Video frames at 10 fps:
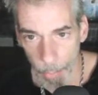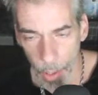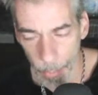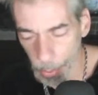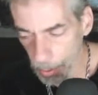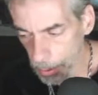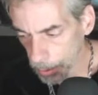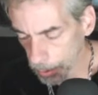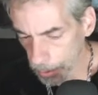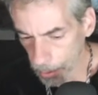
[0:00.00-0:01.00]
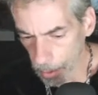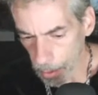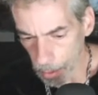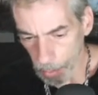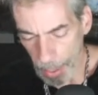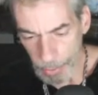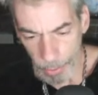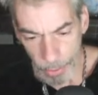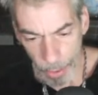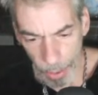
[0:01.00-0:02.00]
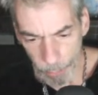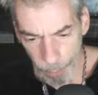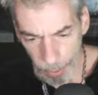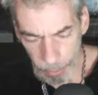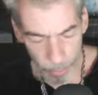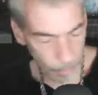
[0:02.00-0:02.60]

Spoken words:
up as a side effect